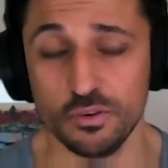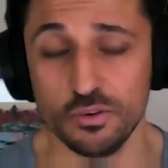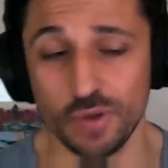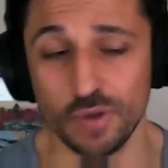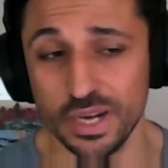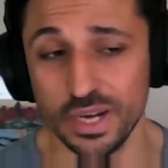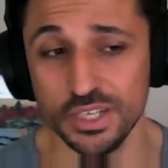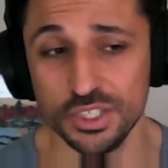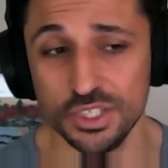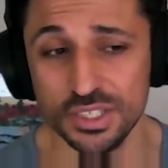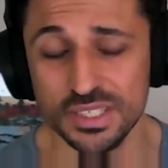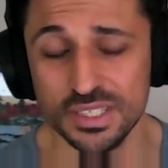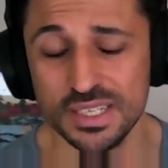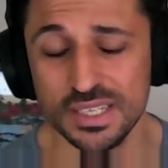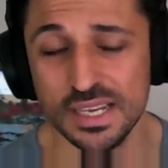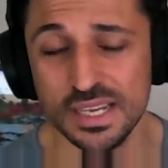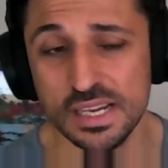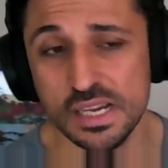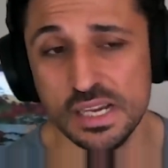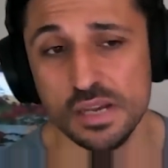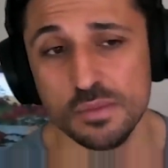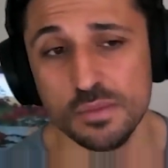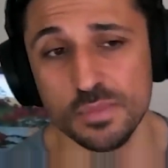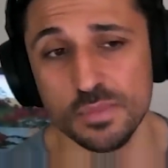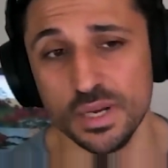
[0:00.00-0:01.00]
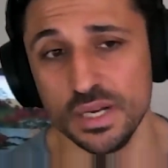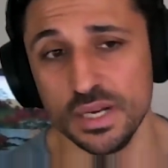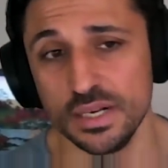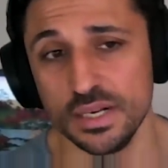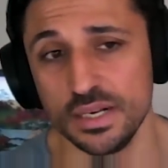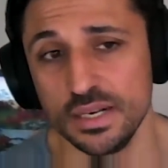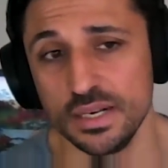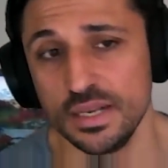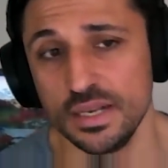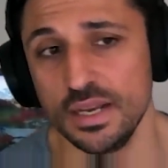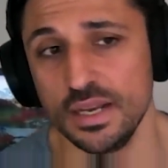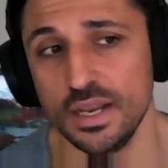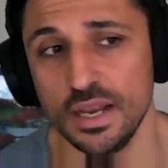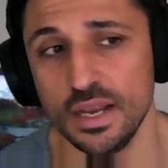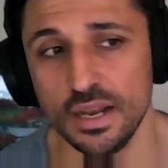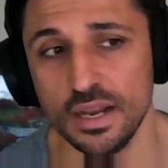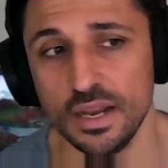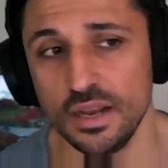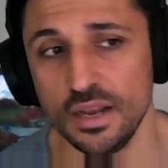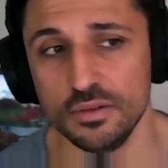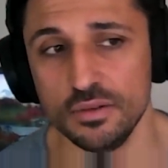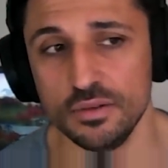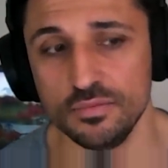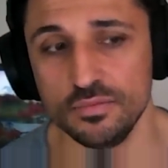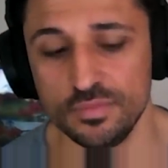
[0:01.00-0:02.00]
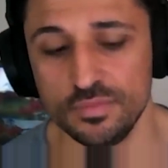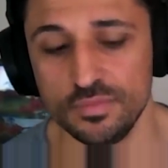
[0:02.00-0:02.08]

ranges, but uh,